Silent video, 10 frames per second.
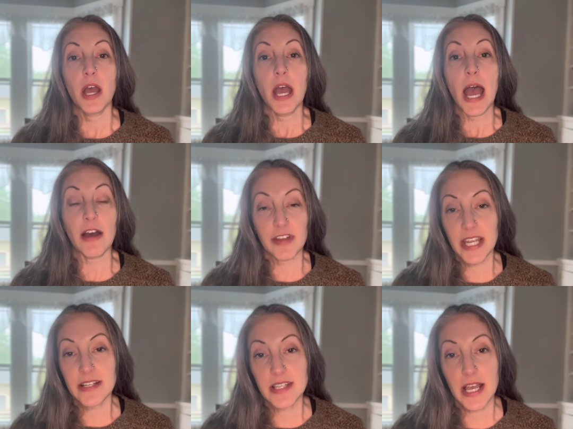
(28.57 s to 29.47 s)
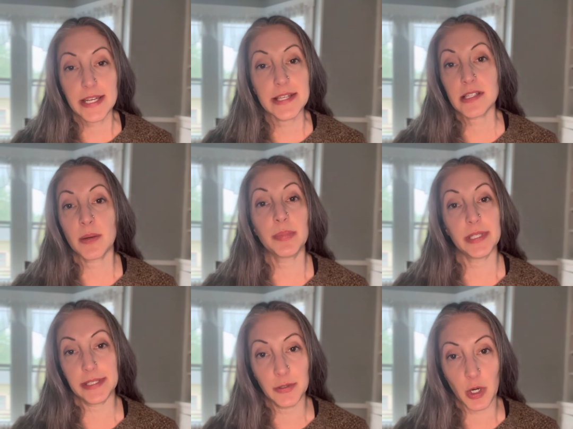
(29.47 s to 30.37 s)
having anxiety is
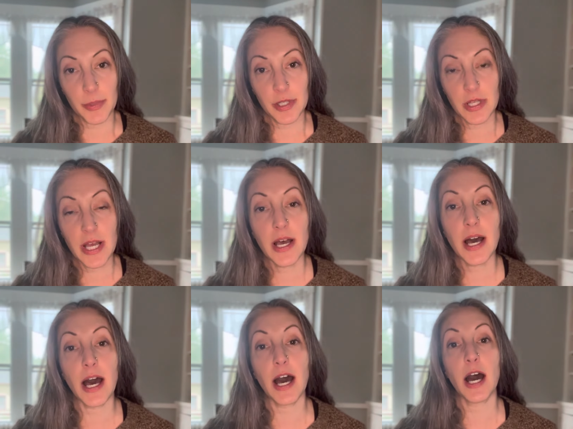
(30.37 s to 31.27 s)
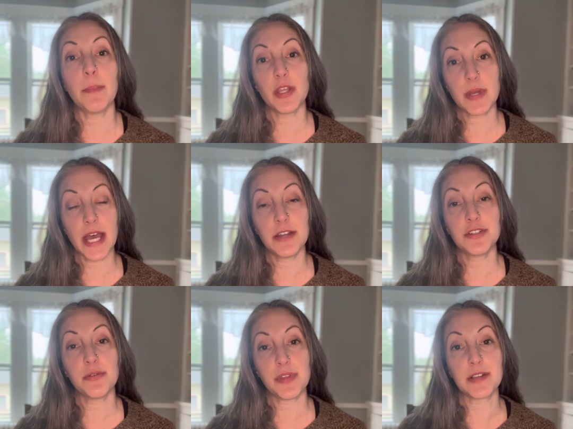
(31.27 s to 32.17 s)
completely normal, but you can
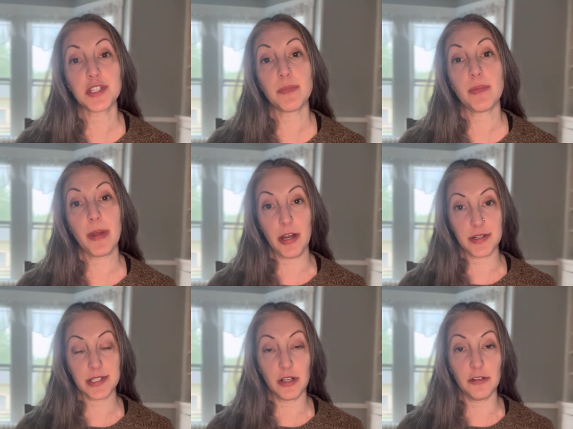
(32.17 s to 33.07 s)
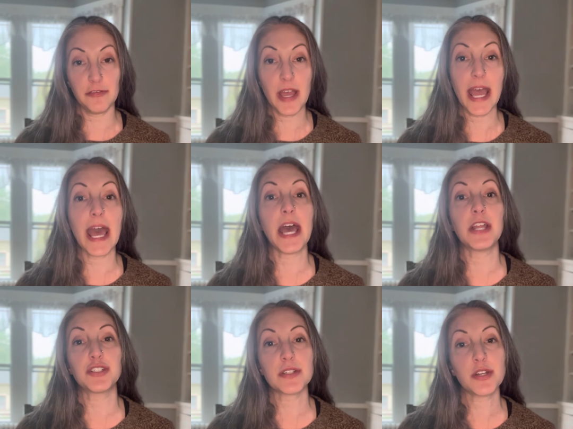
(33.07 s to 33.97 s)
do things to prepare yourself. And
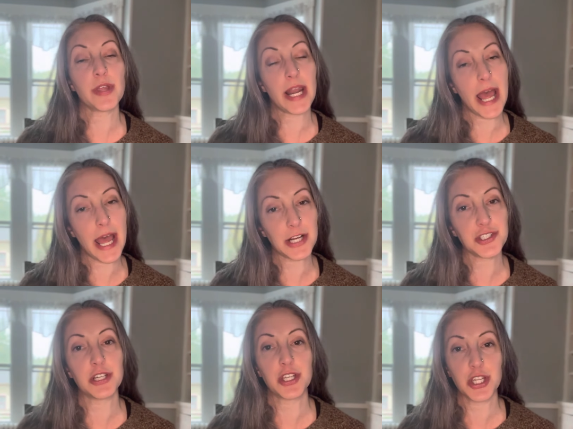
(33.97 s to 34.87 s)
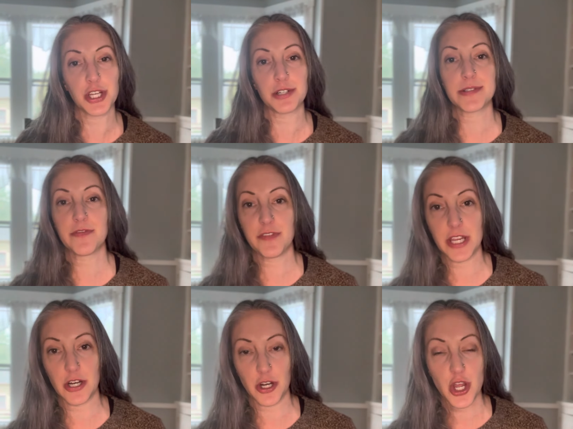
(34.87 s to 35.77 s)
just know that action cures
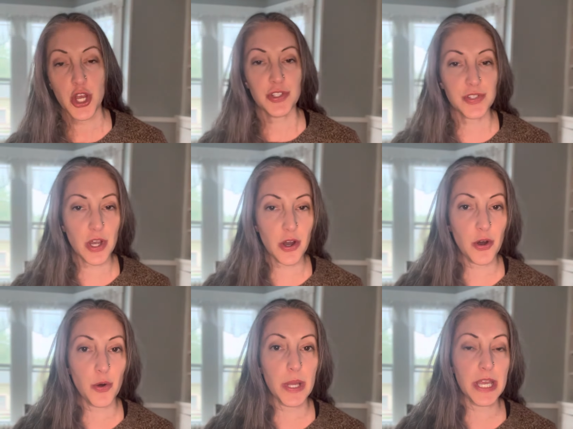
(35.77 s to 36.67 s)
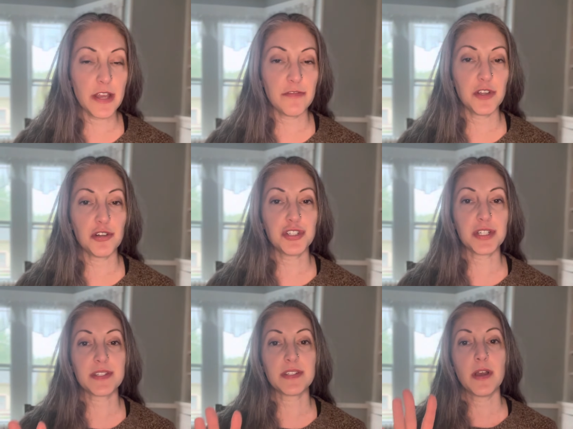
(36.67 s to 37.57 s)
fear. So if you're
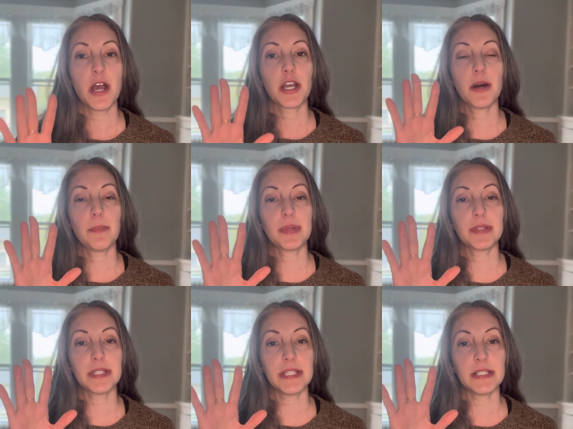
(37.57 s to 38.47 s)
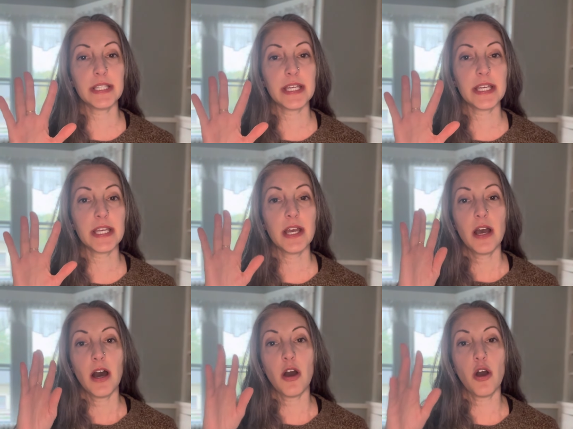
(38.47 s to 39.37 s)
just completely
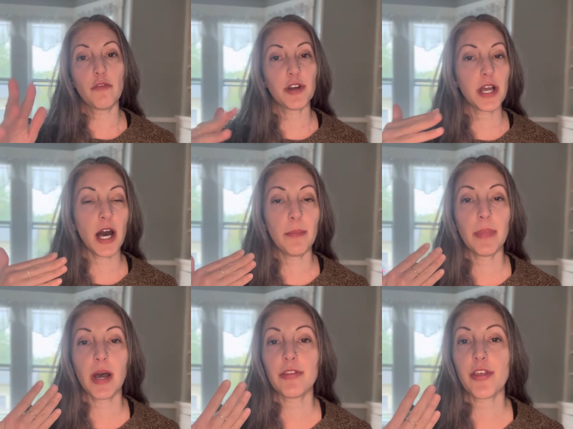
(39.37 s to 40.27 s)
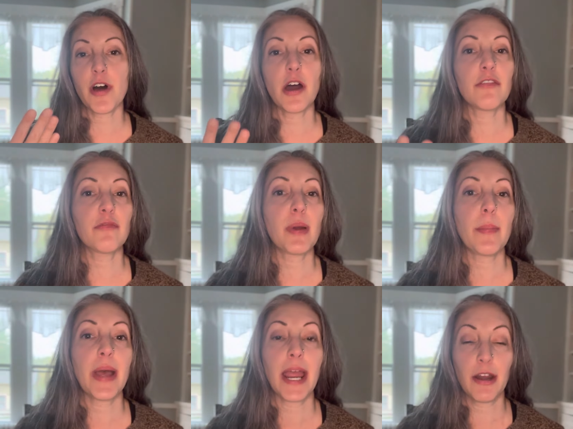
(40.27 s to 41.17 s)
overcome by the thought of
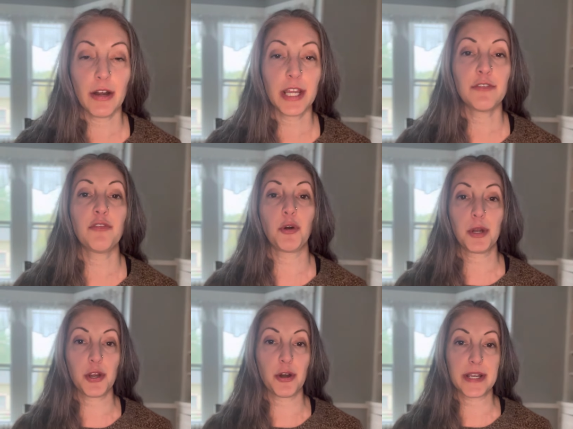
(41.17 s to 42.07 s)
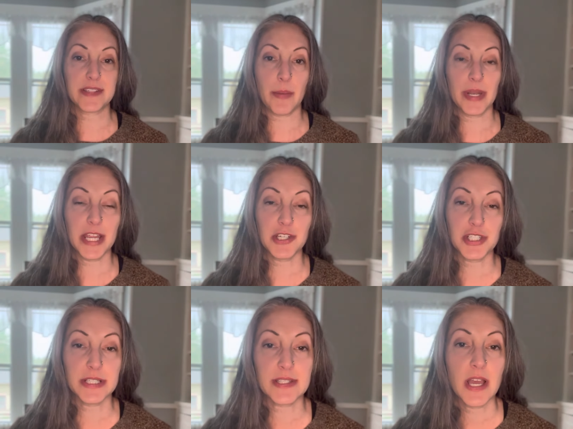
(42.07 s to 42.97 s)
preparing for your
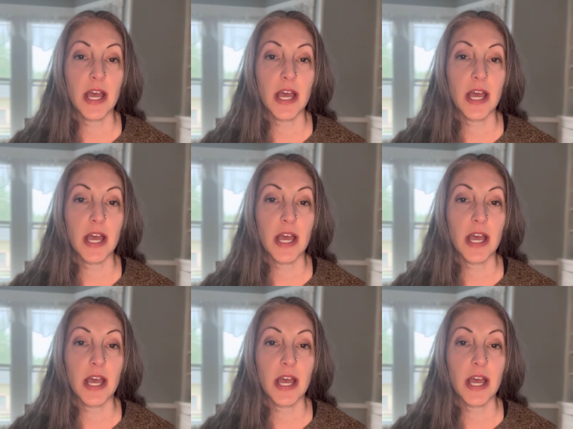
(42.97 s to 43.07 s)
examinations,